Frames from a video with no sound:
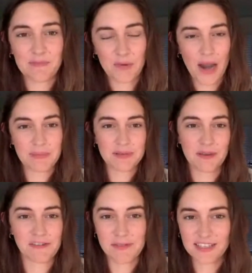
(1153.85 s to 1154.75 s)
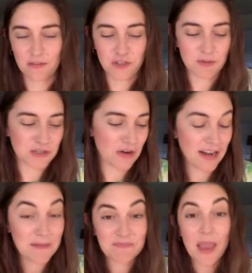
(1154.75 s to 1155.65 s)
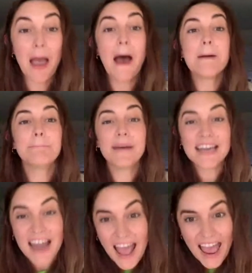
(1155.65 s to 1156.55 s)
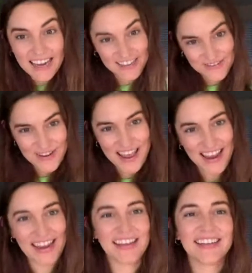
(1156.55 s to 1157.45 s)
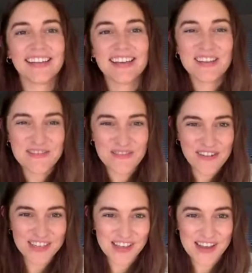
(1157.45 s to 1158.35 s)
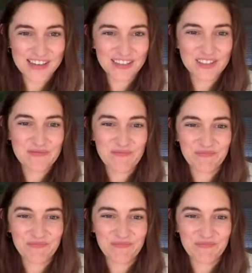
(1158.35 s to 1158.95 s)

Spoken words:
Perhaps I'm giving myself too much credit. But anyway, river songs.